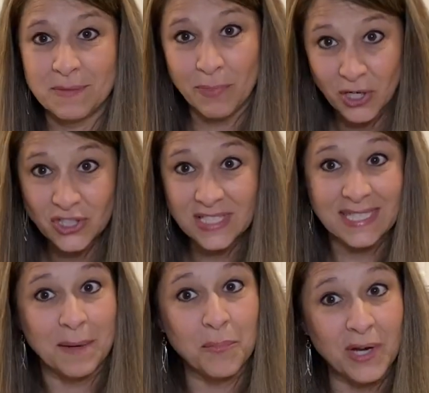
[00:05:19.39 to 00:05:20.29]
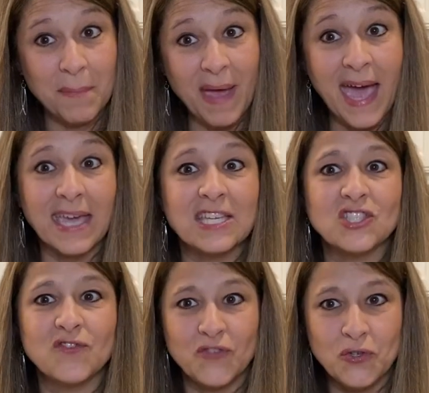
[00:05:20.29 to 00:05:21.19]
purchasing
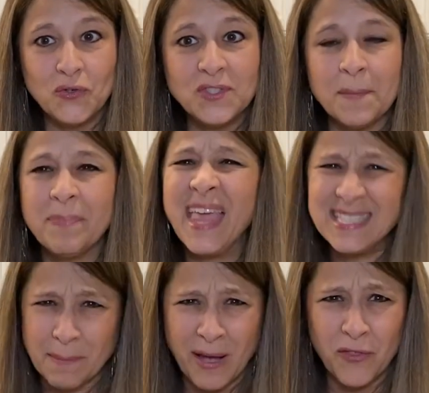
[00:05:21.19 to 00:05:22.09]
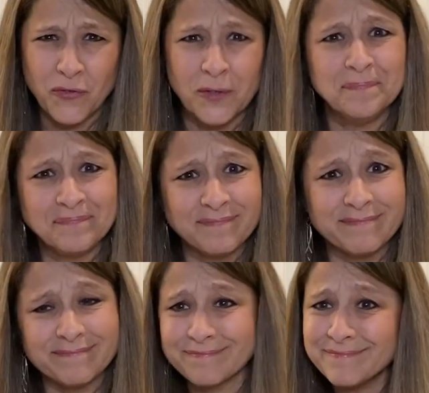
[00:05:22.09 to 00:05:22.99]
prepackaged foods, that's a mouthful,
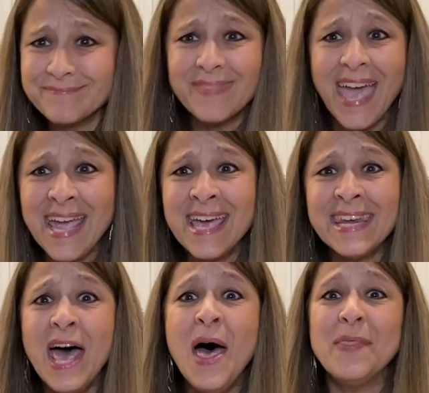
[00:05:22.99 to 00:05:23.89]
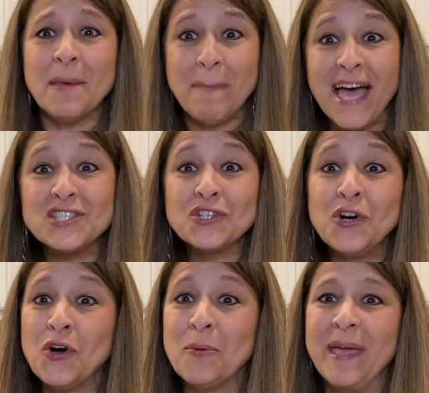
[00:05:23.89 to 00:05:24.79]
and the magical
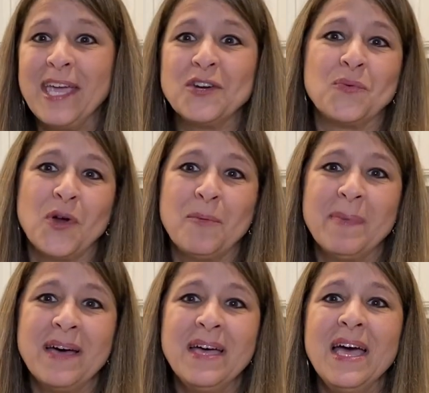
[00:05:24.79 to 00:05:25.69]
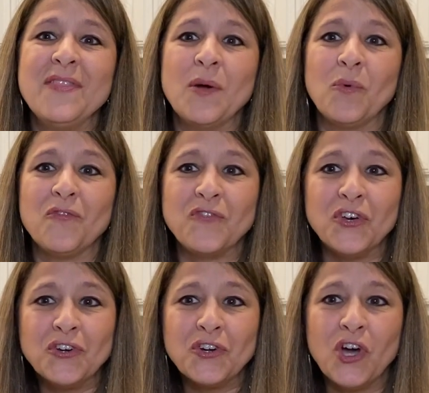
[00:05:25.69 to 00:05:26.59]
homemade aroma that will
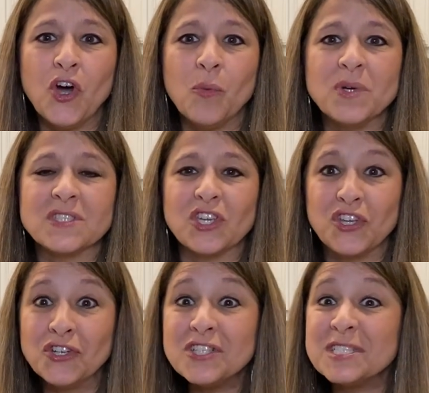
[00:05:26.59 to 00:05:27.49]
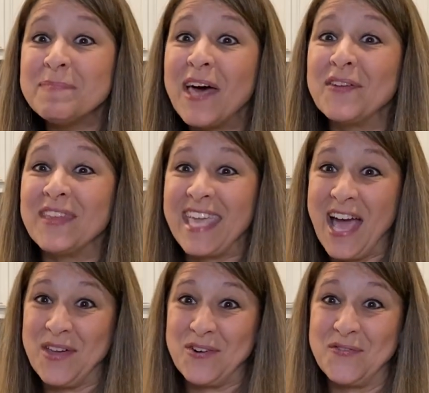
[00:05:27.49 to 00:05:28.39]
fill your home will secure a spot on the
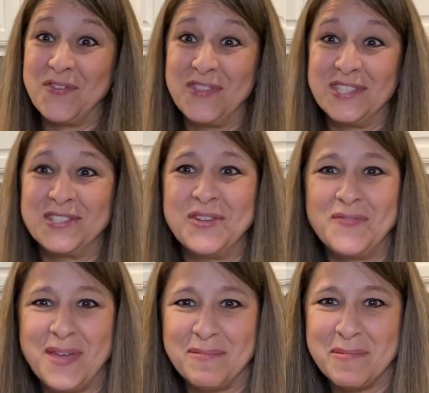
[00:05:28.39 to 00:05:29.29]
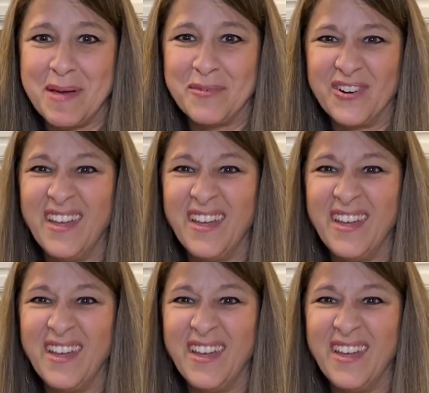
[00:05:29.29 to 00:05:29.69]
counter for this new family member.